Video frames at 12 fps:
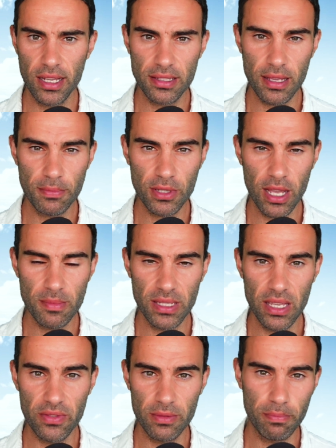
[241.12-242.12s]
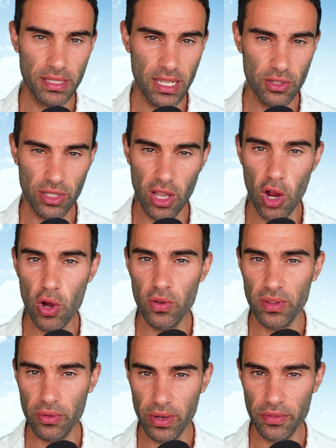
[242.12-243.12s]
sometimes even potentially
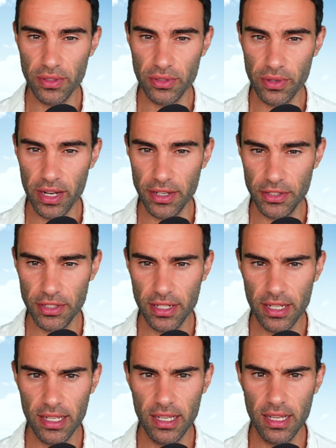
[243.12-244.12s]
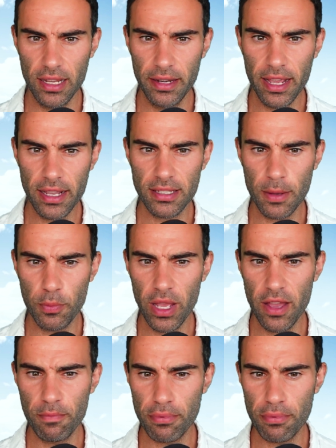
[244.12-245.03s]
over the reference range. Next up, we have